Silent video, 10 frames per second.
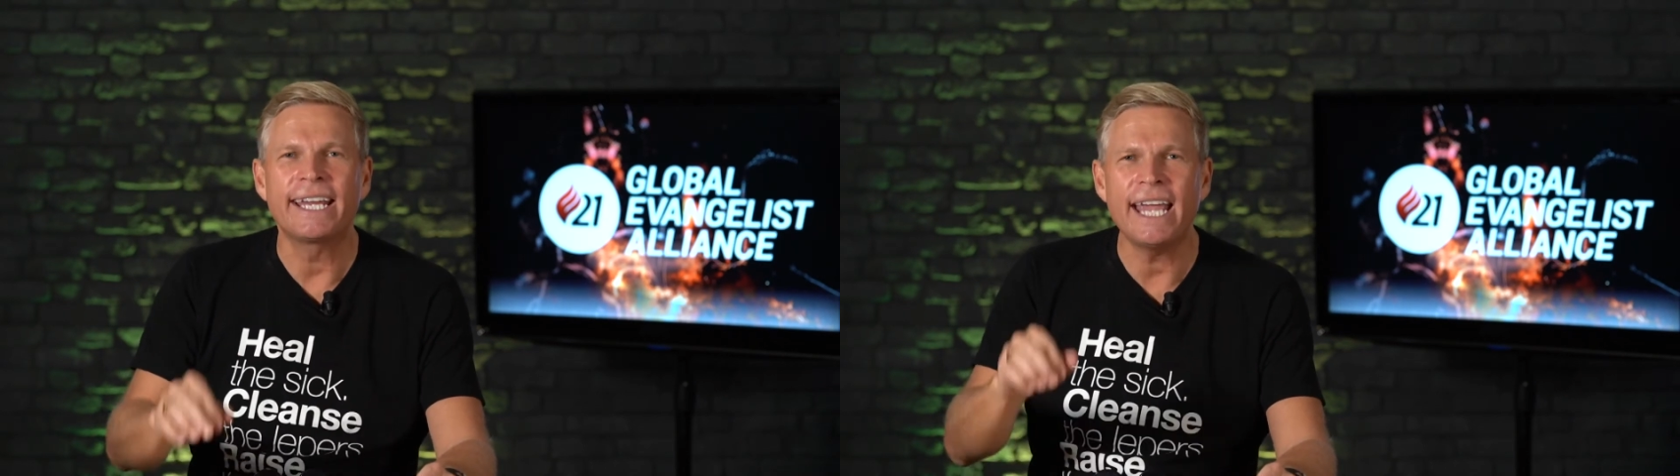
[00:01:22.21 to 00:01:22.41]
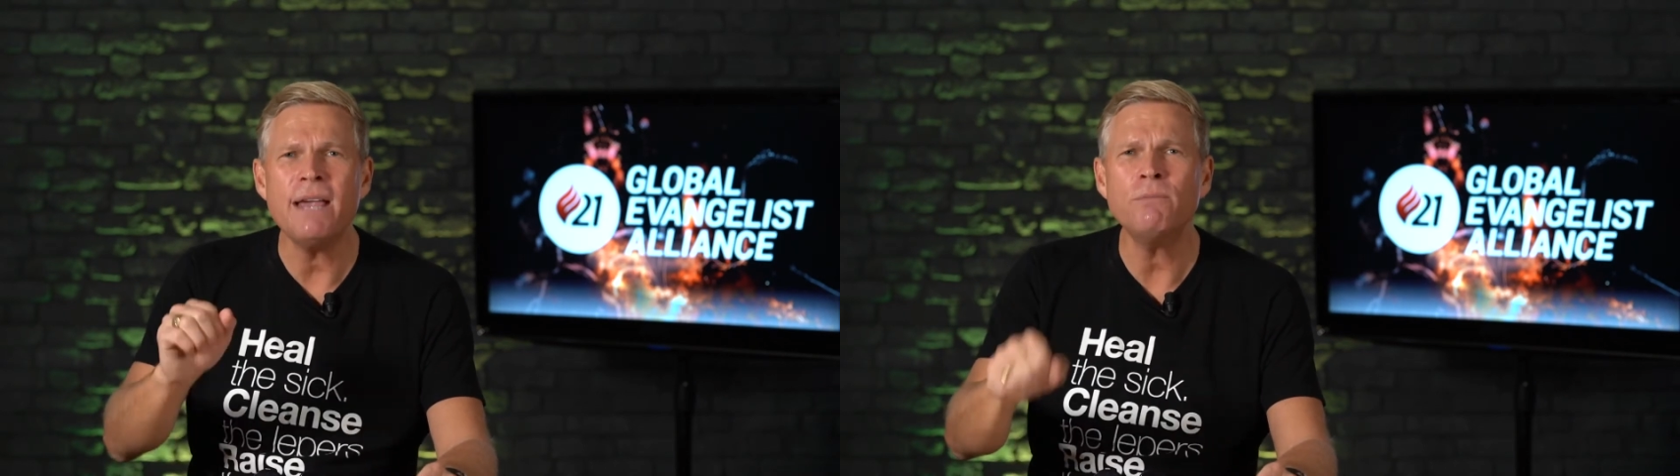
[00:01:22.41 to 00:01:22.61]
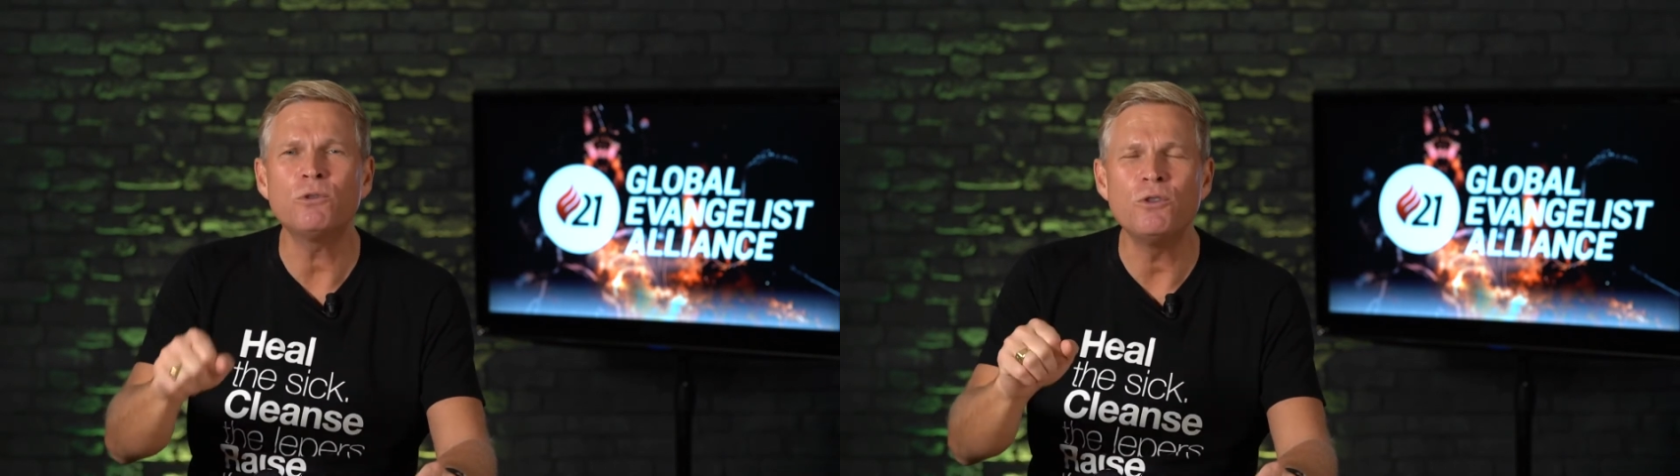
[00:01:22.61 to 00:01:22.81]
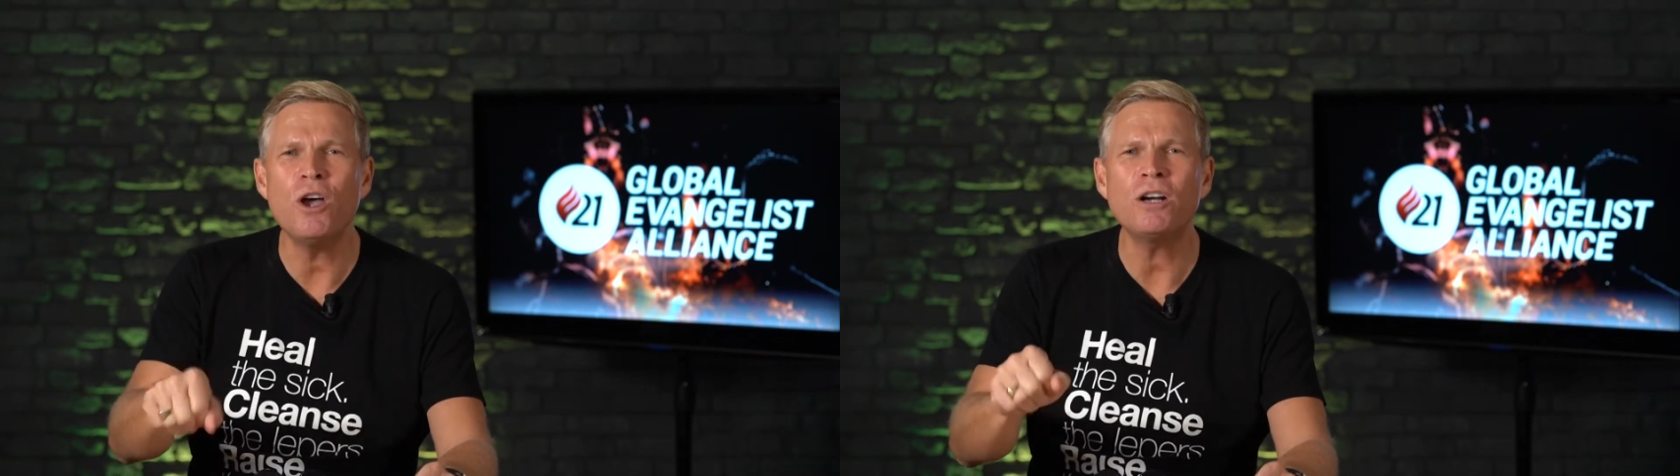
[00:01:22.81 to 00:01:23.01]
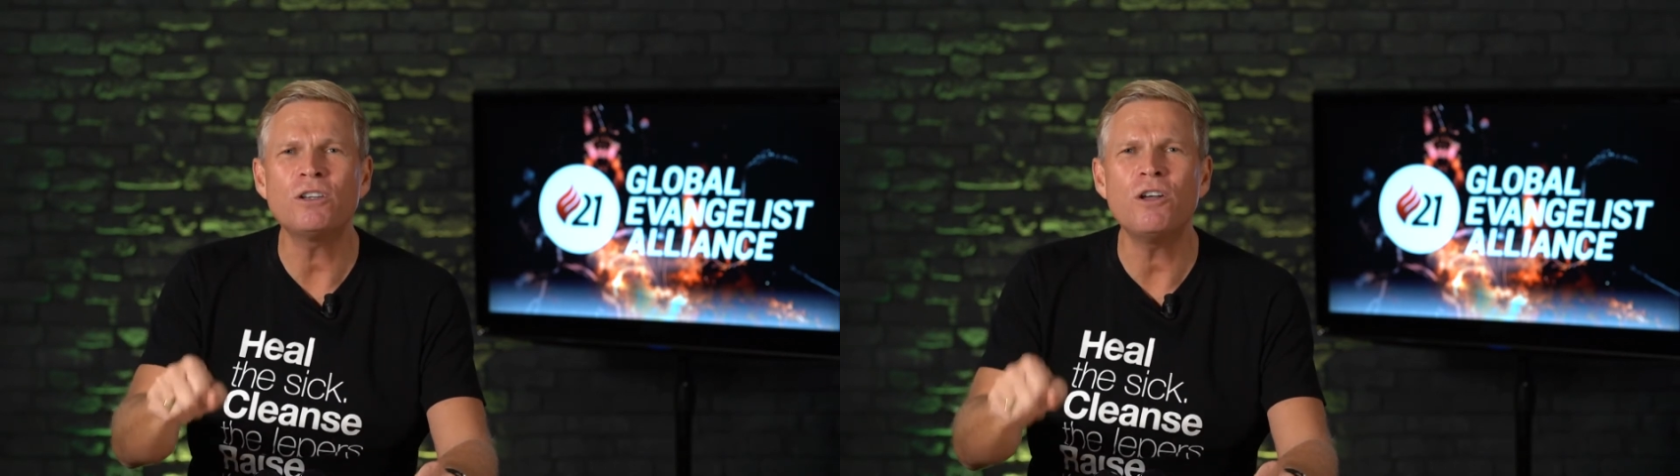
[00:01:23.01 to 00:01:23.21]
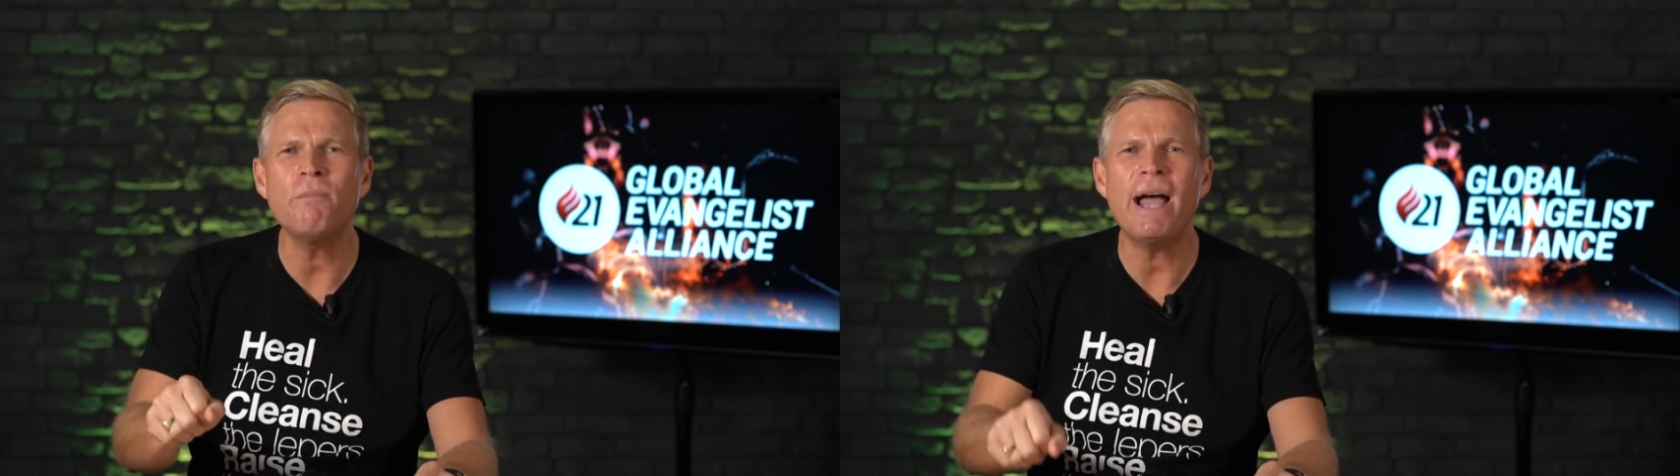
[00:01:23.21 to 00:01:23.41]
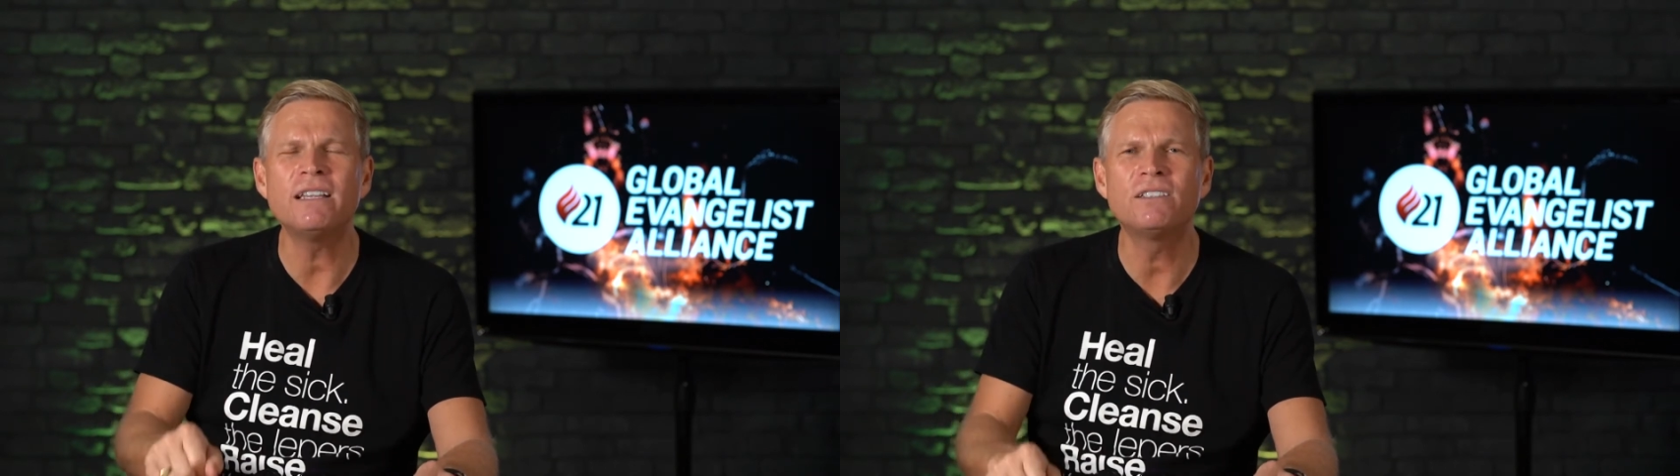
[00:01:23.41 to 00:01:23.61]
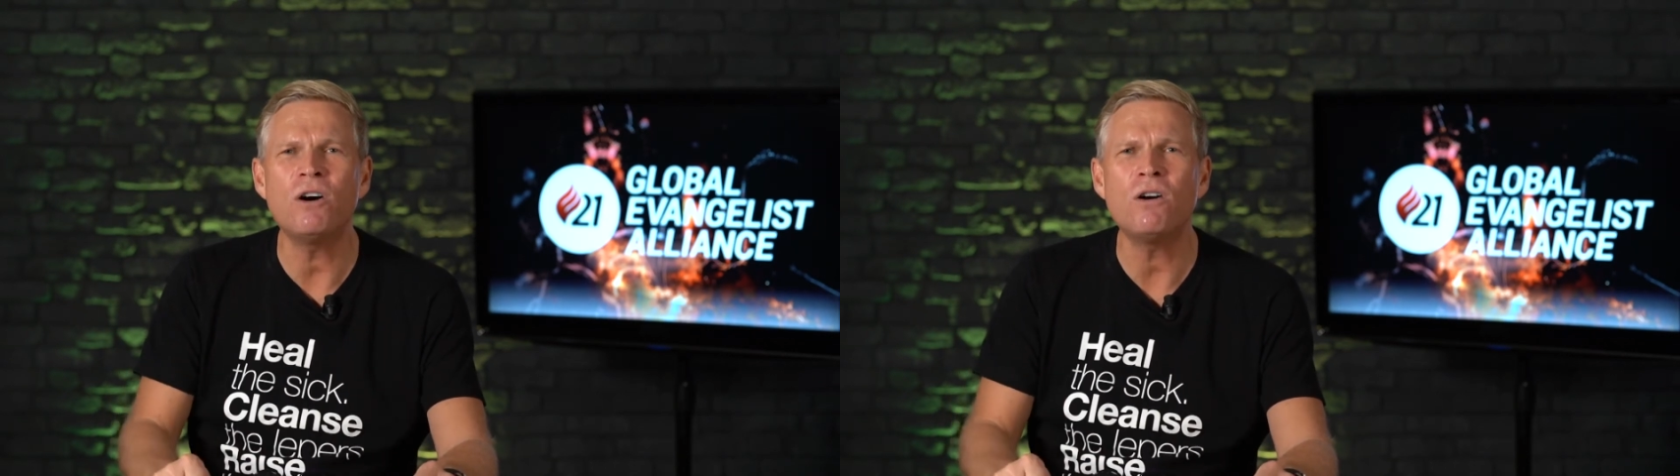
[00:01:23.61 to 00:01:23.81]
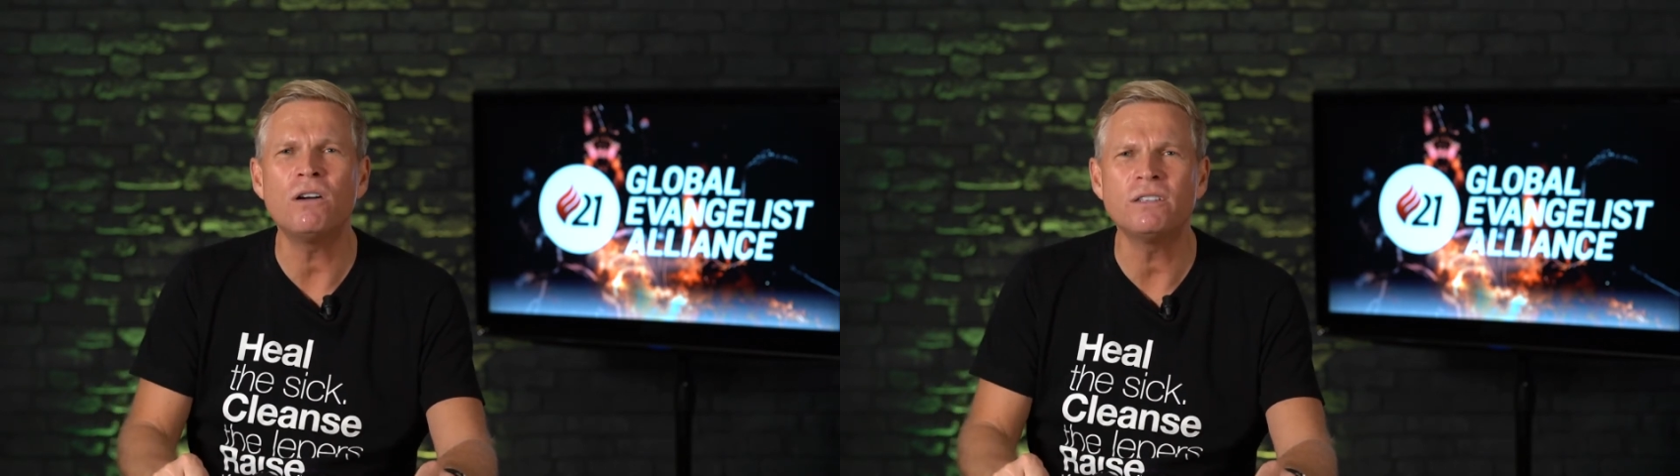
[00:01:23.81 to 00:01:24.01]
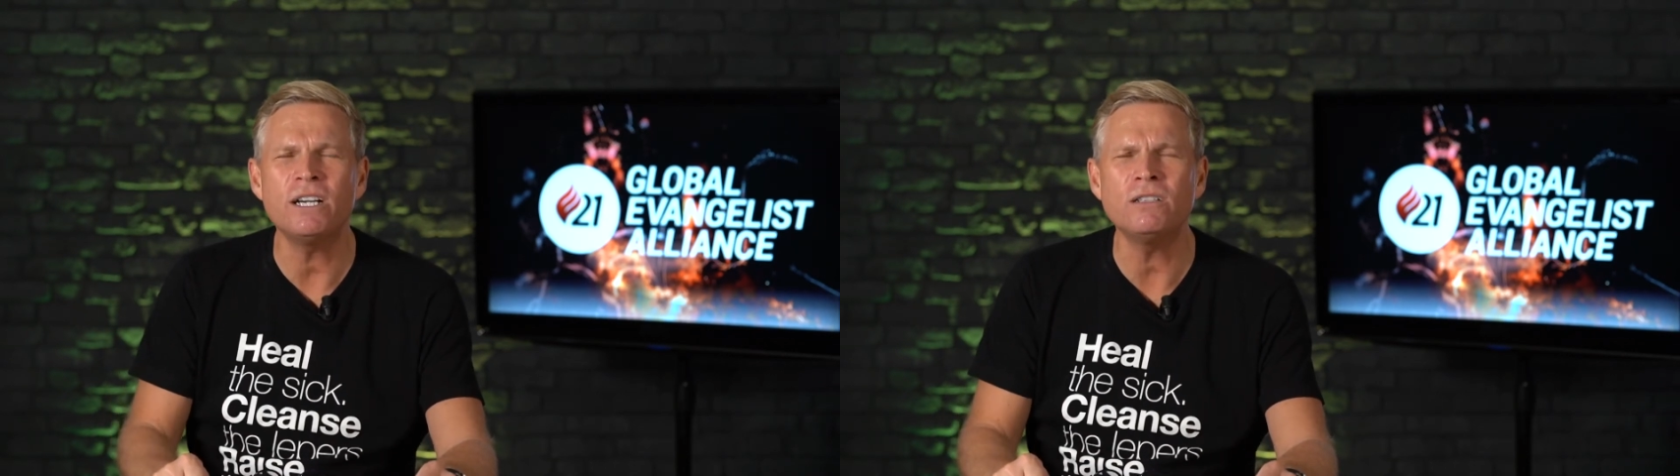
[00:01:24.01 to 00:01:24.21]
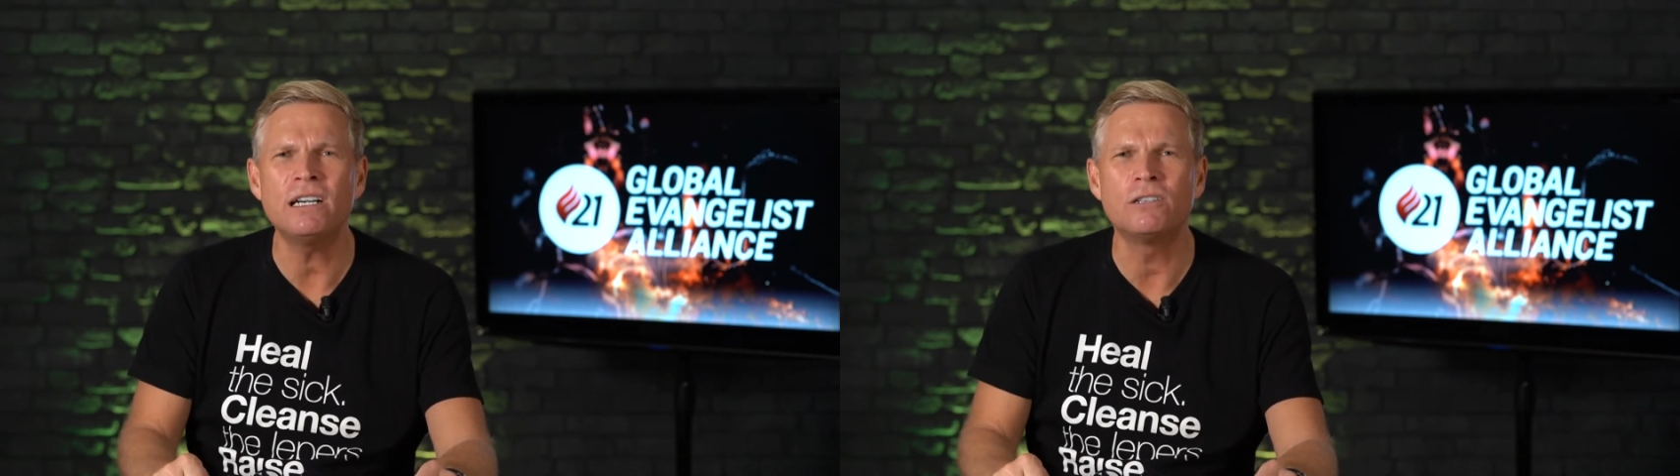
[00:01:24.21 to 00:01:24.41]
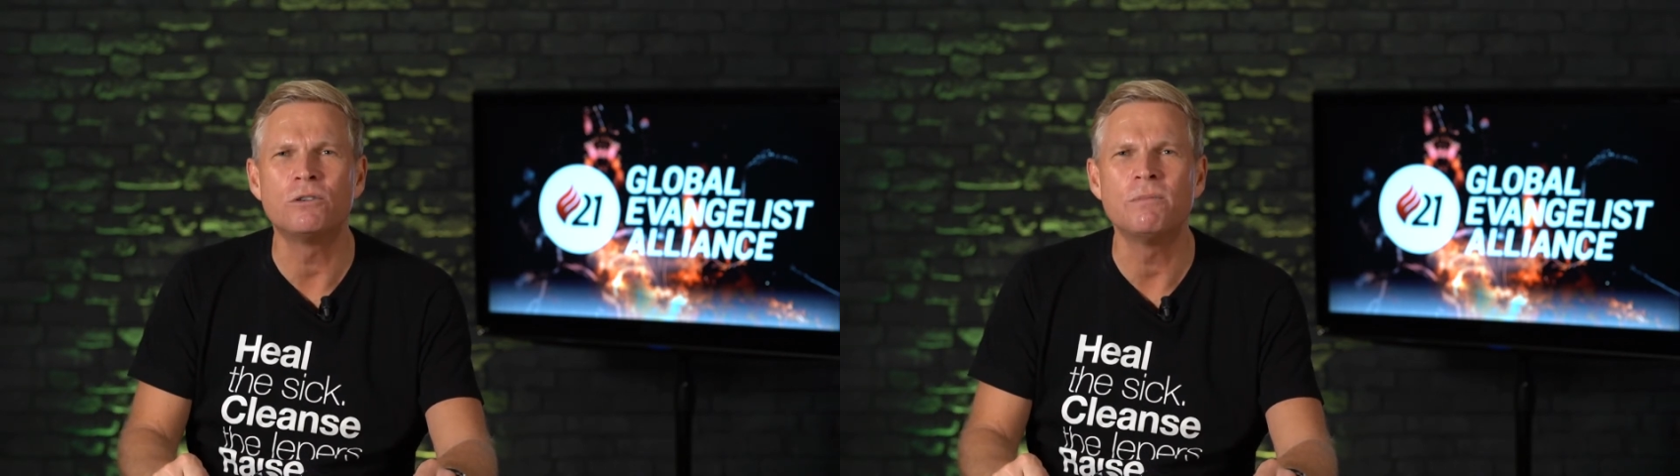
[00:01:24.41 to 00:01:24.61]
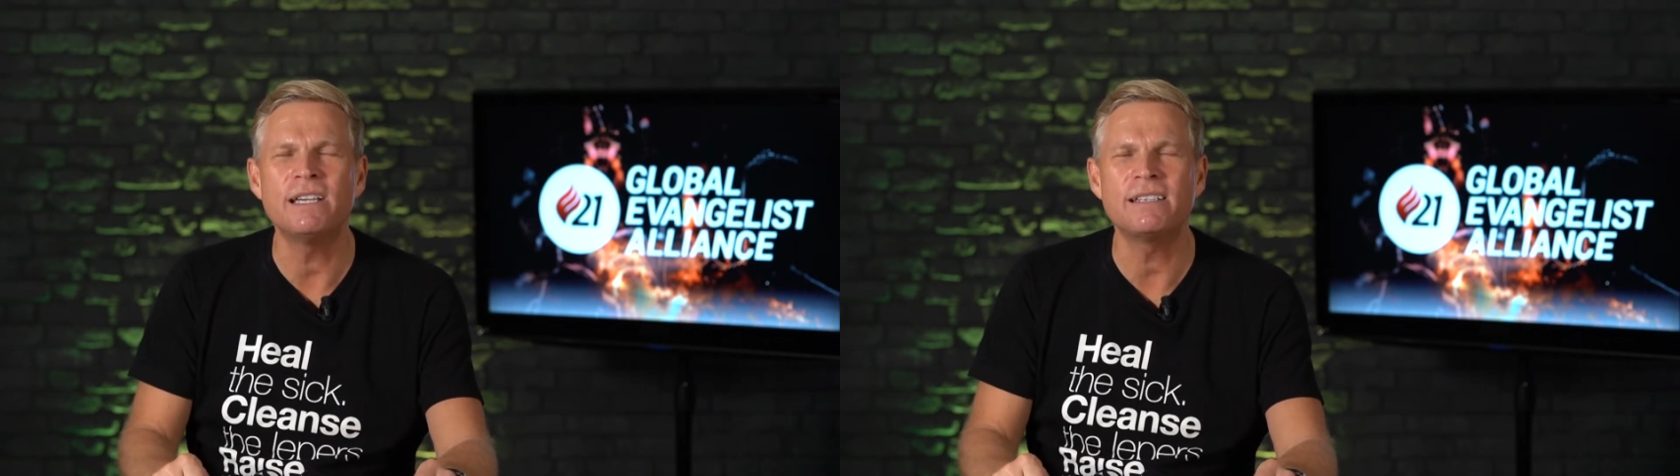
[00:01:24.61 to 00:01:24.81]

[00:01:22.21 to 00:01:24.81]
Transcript: came to knock on my door on the hotel room.